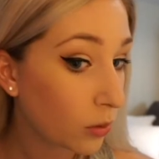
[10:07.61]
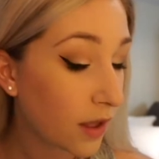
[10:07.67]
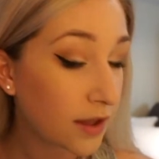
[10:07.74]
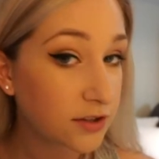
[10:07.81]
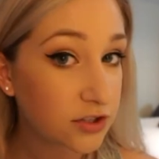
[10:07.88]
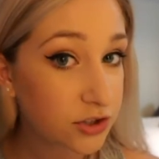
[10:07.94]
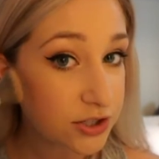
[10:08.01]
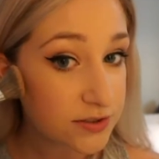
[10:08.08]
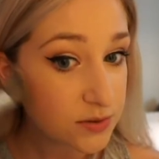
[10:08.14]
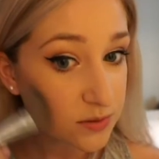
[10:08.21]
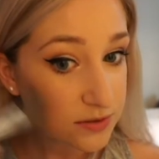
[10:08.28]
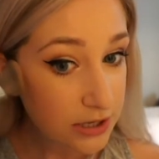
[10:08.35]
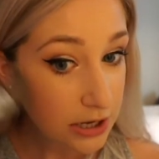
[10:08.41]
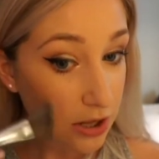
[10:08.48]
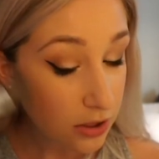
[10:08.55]
And to just
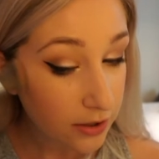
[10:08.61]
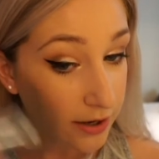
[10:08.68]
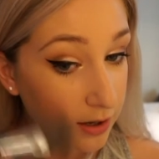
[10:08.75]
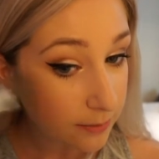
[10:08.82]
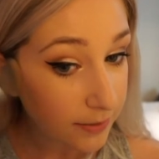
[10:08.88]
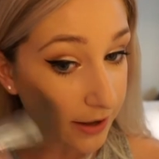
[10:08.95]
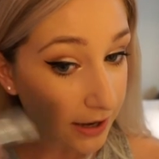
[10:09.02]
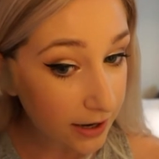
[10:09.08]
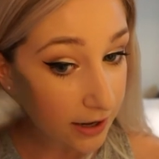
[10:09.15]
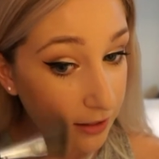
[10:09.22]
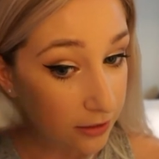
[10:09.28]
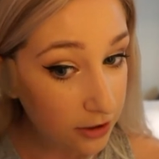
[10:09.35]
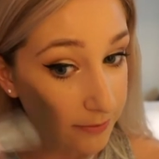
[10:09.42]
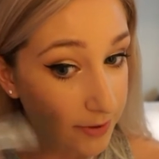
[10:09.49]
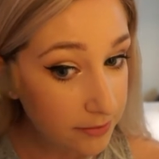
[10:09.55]
use like a little bit
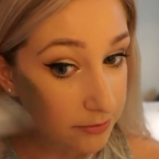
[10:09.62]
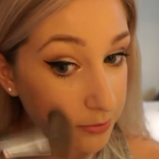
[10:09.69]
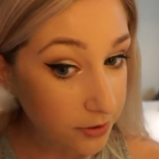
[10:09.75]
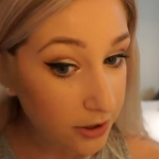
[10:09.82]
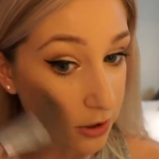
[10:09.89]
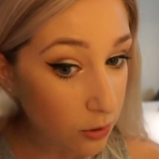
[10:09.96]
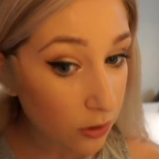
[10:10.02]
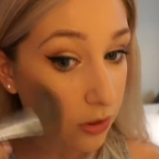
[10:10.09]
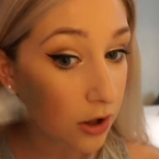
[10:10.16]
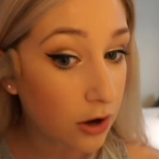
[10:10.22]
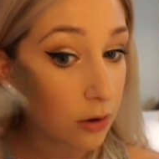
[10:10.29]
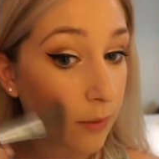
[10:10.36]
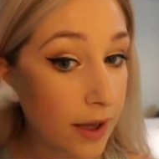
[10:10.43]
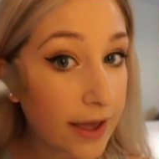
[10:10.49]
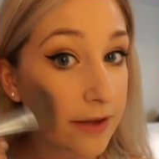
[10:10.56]
will really go a
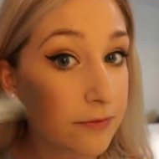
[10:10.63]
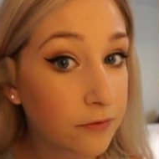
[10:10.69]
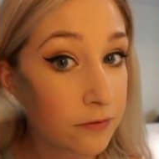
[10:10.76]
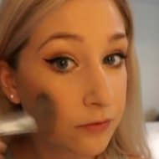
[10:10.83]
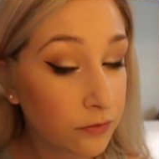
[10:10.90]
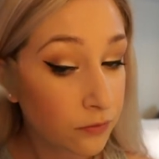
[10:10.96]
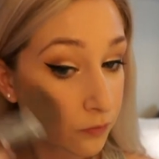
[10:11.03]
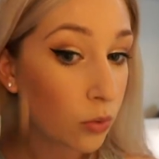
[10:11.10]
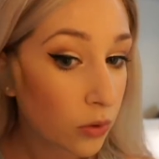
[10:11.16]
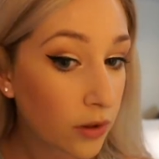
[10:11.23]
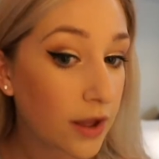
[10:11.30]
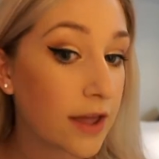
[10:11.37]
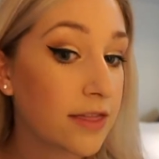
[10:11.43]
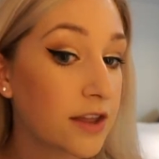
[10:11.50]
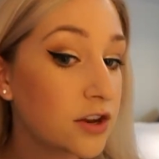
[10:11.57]
long way.
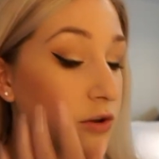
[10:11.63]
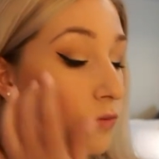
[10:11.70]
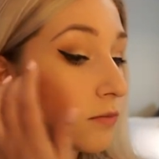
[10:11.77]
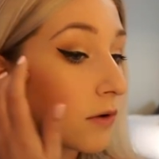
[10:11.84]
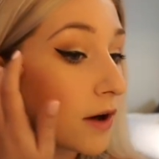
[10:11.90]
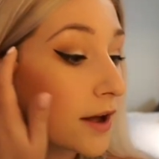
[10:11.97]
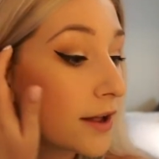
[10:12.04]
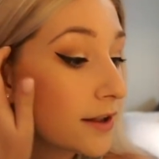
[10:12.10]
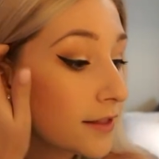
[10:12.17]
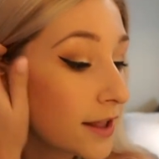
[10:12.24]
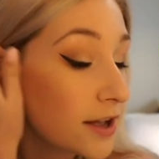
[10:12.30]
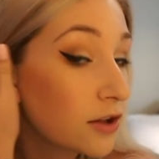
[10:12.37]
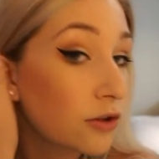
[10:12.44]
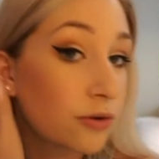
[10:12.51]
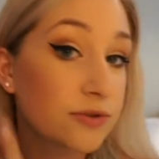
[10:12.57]
And then you want
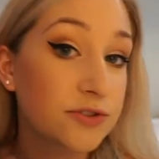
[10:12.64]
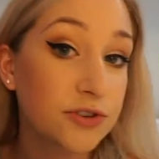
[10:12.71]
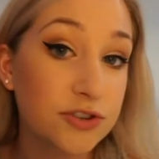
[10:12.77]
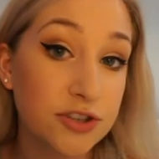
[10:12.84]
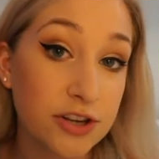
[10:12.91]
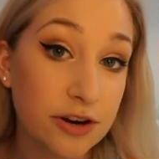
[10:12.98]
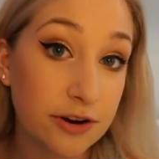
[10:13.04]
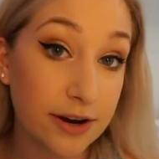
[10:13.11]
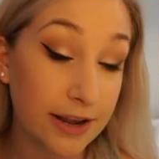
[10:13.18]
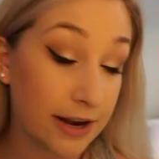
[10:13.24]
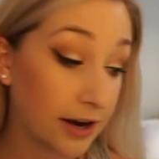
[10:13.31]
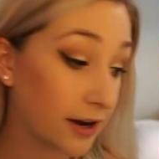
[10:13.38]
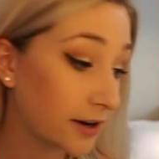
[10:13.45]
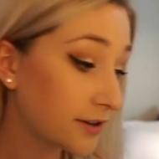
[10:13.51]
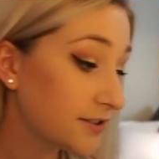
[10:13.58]
like closer to your
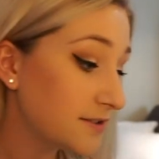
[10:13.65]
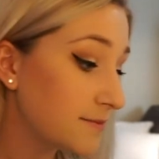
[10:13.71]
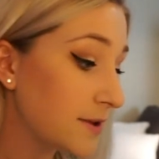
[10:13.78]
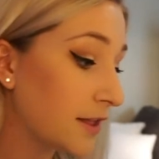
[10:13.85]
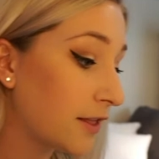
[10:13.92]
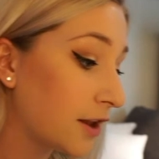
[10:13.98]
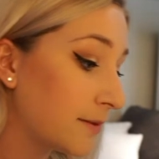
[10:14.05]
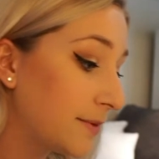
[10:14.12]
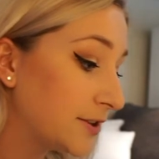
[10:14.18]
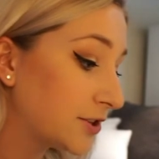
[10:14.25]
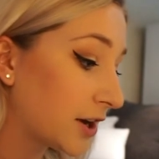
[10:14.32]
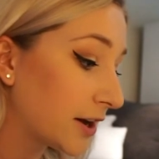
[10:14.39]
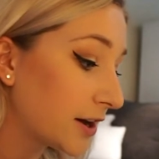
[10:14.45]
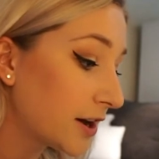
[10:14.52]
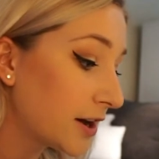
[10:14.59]
ear to be a little bit
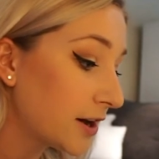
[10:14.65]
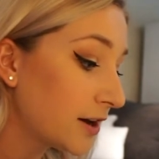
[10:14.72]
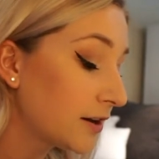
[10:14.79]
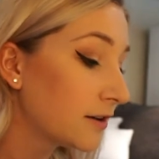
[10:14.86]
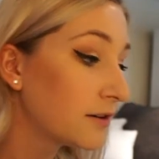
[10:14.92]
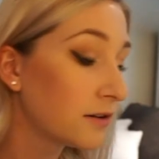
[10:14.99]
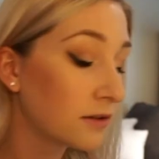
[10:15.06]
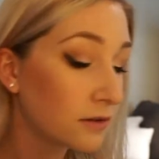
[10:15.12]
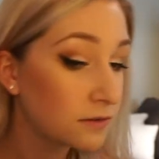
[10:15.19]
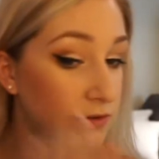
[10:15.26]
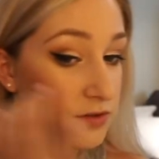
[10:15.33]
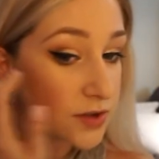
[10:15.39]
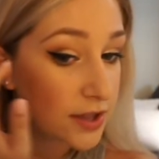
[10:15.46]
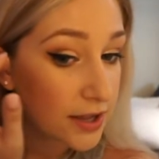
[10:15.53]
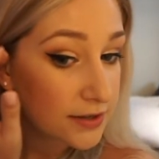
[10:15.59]
darker.
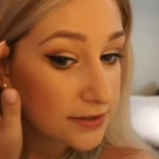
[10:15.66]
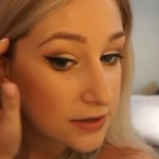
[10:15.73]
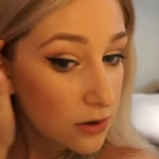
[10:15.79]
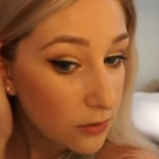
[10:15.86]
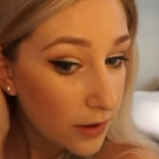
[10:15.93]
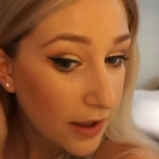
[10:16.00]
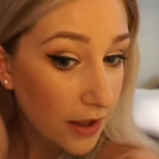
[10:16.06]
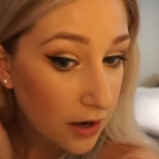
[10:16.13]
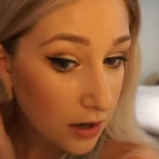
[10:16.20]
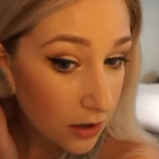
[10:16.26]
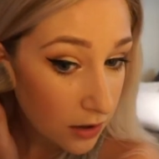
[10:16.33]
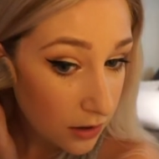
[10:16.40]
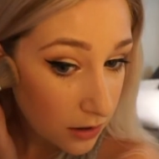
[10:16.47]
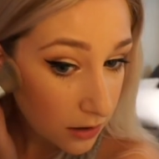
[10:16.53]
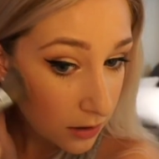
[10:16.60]
So I like to go
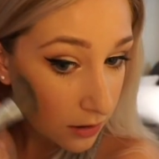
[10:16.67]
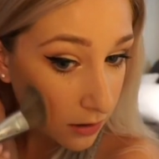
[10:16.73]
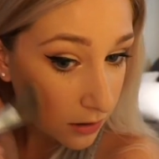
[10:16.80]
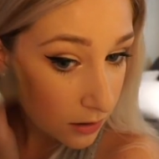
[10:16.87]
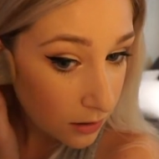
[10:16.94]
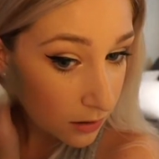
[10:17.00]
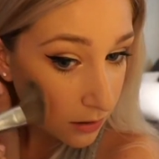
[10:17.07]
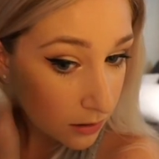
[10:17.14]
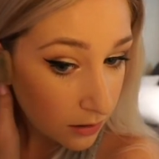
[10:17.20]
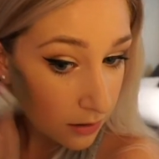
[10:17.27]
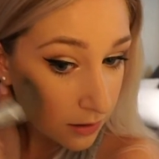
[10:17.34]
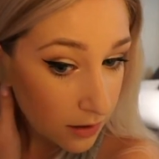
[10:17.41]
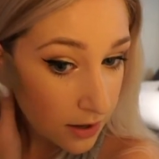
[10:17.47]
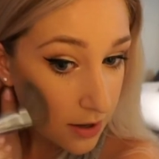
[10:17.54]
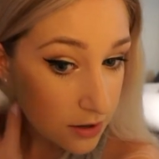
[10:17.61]
in
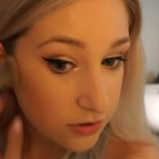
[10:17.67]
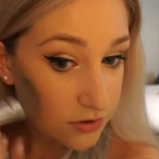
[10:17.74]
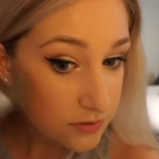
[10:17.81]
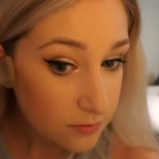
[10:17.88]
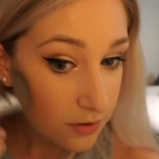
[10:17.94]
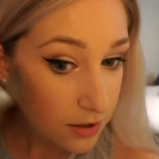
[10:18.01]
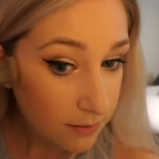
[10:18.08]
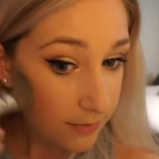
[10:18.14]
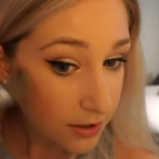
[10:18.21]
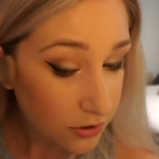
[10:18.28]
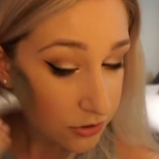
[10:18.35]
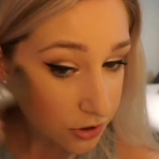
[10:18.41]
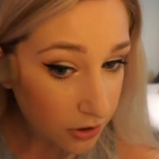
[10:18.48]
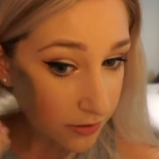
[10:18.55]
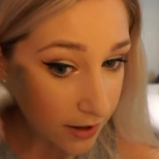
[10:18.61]
and just really make
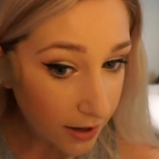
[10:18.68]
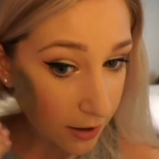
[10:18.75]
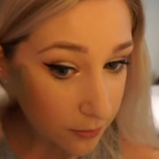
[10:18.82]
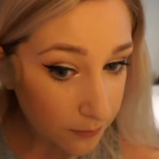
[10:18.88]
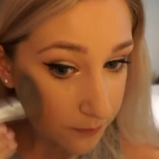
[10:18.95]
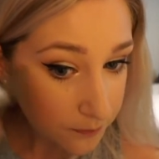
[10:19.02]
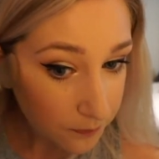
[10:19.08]
sure that